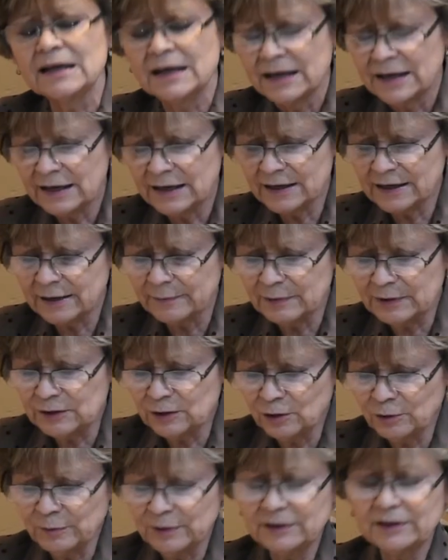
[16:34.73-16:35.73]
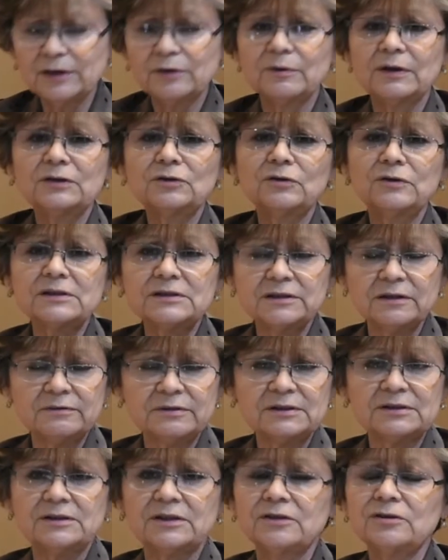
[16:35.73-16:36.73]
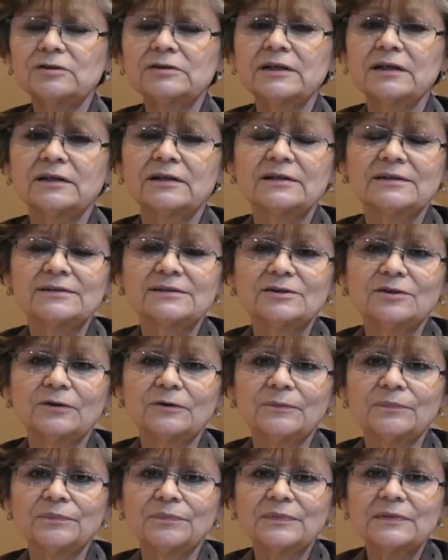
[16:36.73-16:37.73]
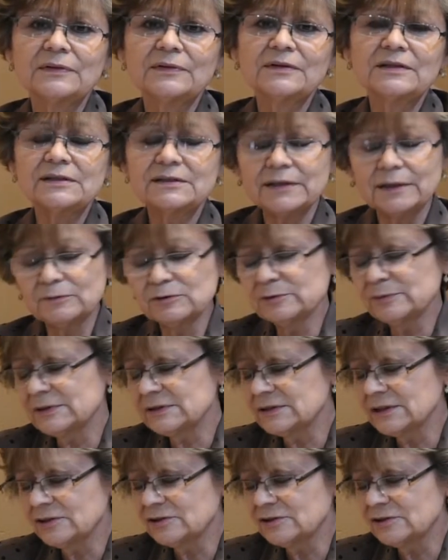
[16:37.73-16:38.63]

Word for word: Uh, verse 24 says, and that you put on the new man,